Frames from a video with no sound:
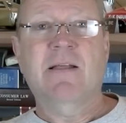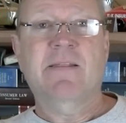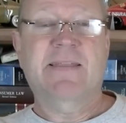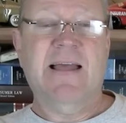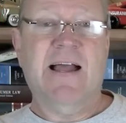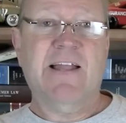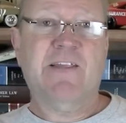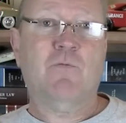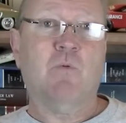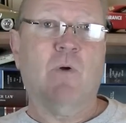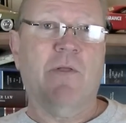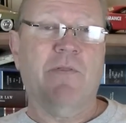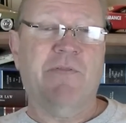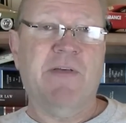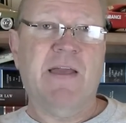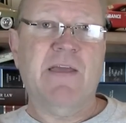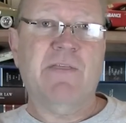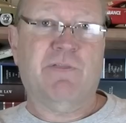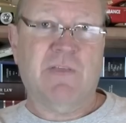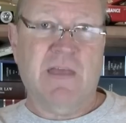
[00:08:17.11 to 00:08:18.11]
That's what
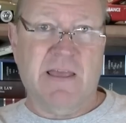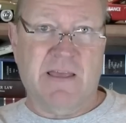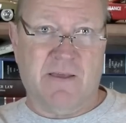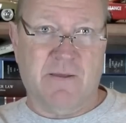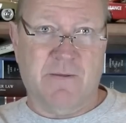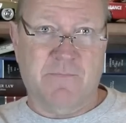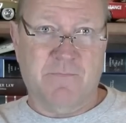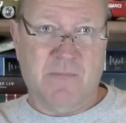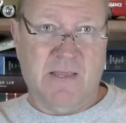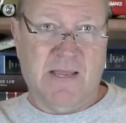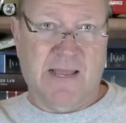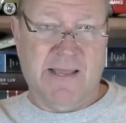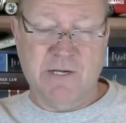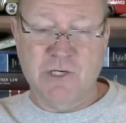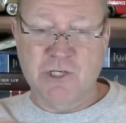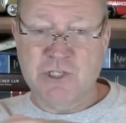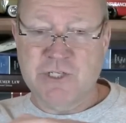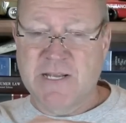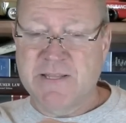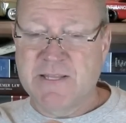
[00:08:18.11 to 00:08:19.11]
they think. I
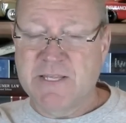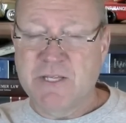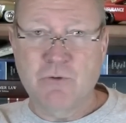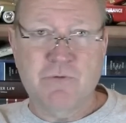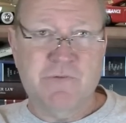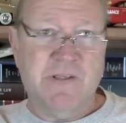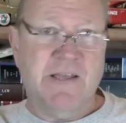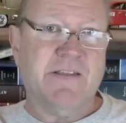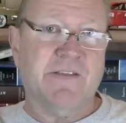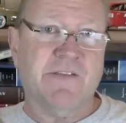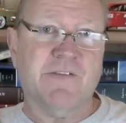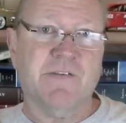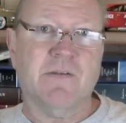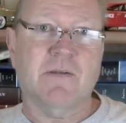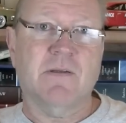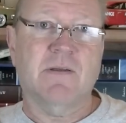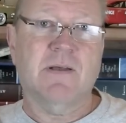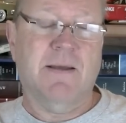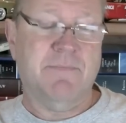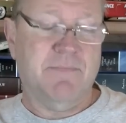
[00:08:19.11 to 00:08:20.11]
understand that you didn't.
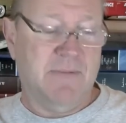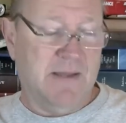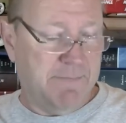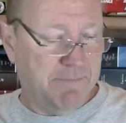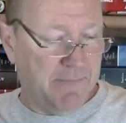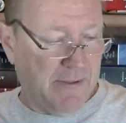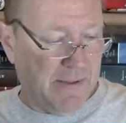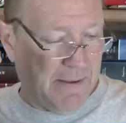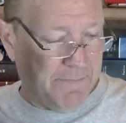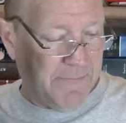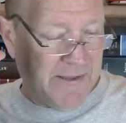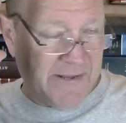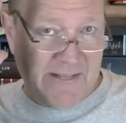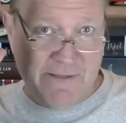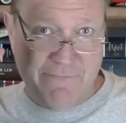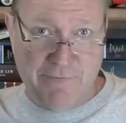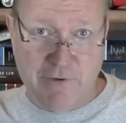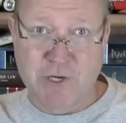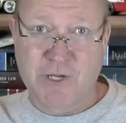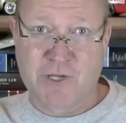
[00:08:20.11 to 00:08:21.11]
I'm, I'm, I'm
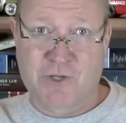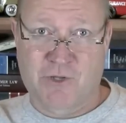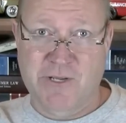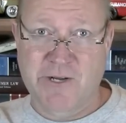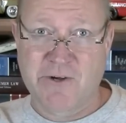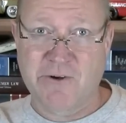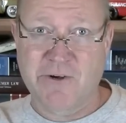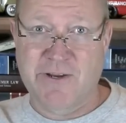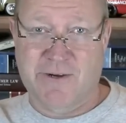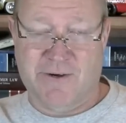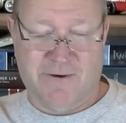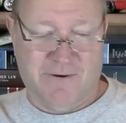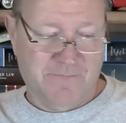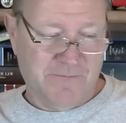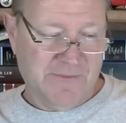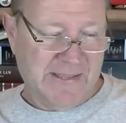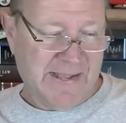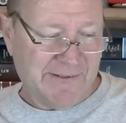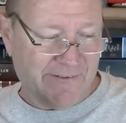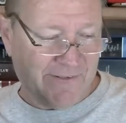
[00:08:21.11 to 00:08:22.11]
making it very clear here.
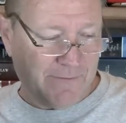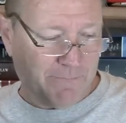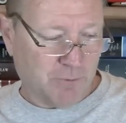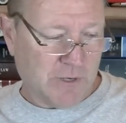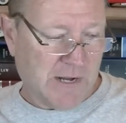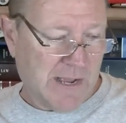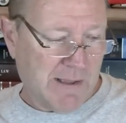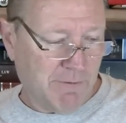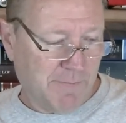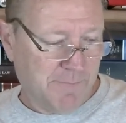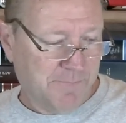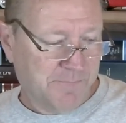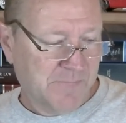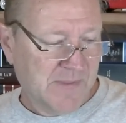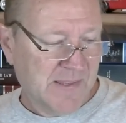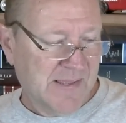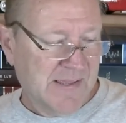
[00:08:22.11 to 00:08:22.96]
That's the problem.